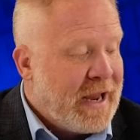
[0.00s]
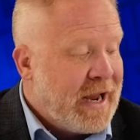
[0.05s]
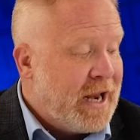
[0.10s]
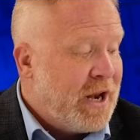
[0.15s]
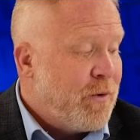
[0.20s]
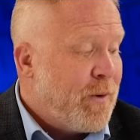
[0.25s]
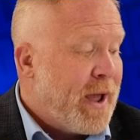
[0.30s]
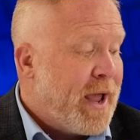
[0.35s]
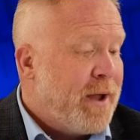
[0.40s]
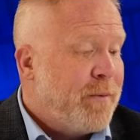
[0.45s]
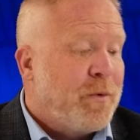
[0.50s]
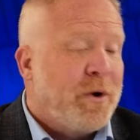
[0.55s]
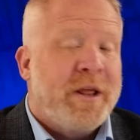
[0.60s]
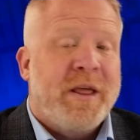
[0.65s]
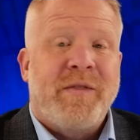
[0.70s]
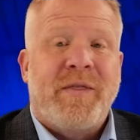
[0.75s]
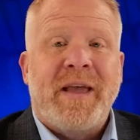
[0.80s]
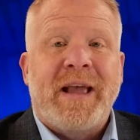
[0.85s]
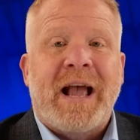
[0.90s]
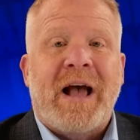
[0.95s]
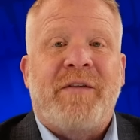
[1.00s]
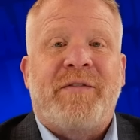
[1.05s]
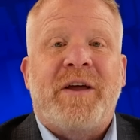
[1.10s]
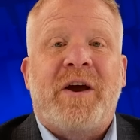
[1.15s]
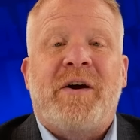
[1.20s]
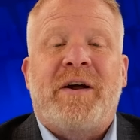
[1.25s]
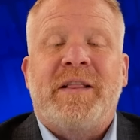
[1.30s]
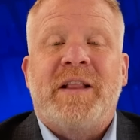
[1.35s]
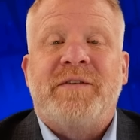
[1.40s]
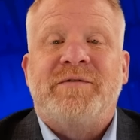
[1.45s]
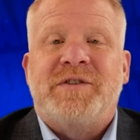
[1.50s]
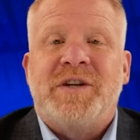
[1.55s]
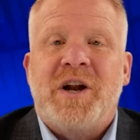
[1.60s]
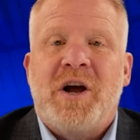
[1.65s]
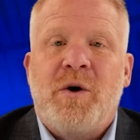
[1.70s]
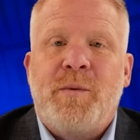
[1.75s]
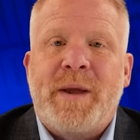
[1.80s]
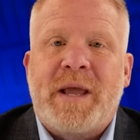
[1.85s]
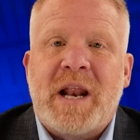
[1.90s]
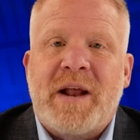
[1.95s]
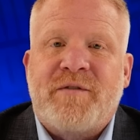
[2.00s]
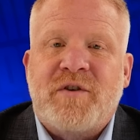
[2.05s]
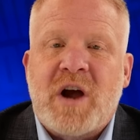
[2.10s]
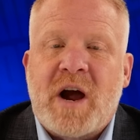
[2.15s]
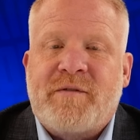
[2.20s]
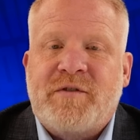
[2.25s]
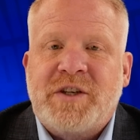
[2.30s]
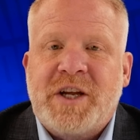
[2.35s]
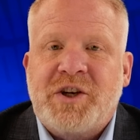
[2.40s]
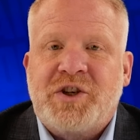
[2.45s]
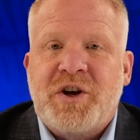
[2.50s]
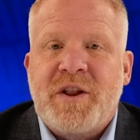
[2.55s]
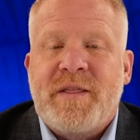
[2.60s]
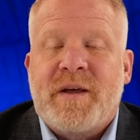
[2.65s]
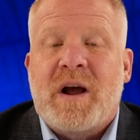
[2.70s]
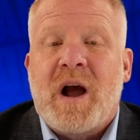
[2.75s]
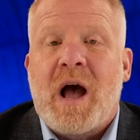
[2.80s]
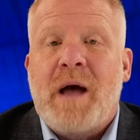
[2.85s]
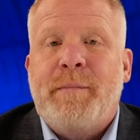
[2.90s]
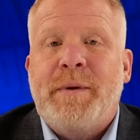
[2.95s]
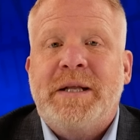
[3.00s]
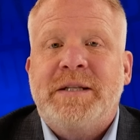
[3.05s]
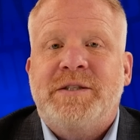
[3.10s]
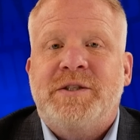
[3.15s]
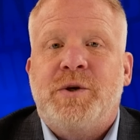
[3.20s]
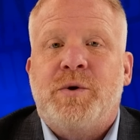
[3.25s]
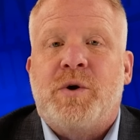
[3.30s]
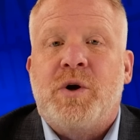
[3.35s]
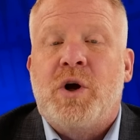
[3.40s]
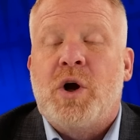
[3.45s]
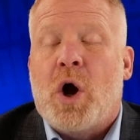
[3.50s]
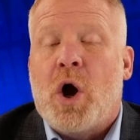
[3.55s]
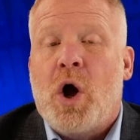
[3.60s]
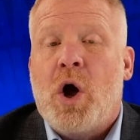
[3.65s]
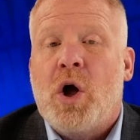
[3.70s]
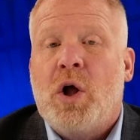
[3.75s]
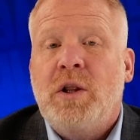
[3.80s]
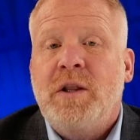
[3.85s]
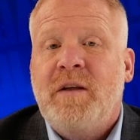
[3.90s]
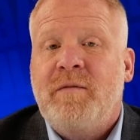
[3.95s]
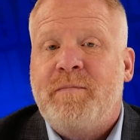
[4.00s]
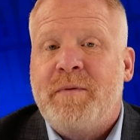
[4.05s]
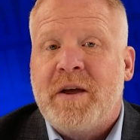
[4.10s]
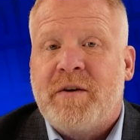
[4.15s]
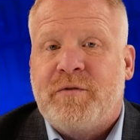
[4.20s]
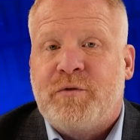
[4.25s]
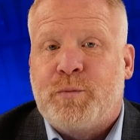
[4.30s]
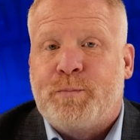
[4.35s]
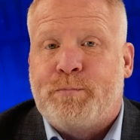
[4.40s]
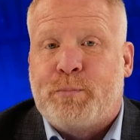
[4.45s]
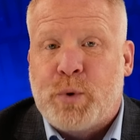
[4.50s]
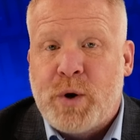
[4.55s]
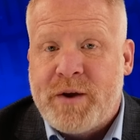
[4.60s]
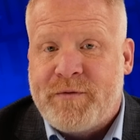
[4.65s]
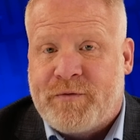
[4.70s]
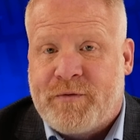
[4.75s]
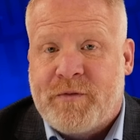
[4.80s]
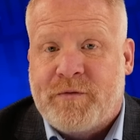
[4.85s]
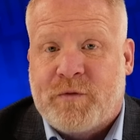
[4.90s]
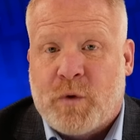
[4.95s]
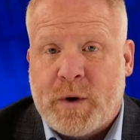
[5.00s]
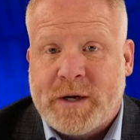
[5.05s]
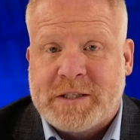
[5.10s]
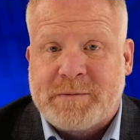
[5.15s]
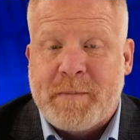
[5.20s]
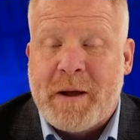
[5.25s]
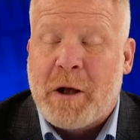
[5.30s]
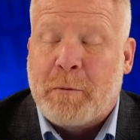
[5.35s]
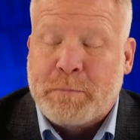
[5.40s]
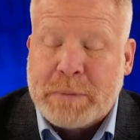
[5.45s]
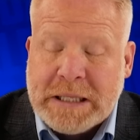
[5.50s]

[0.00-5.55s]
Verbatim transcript: Anyway, what do you think out there? I'd love to know. We can have a conversation in the comments. You can call. Leave me a brief voicemail.